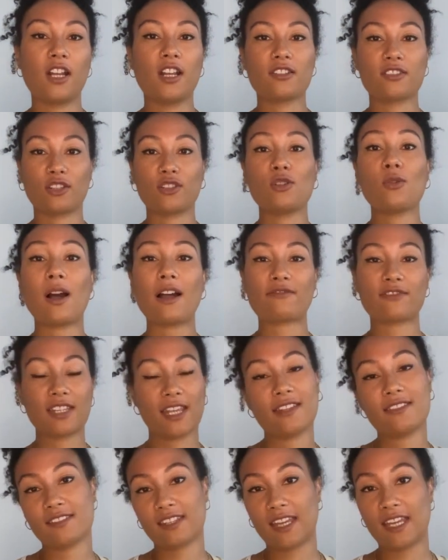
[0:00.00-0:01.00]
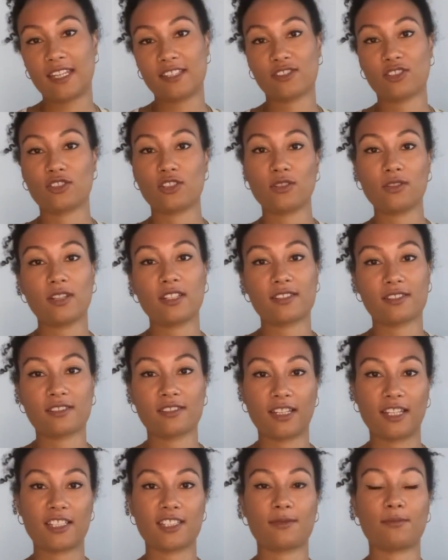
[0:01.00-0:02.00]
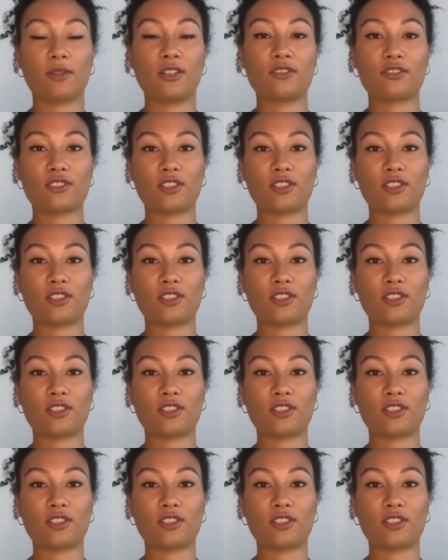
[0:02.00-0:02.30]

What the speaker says: So you'll have 10 days to do his assessment.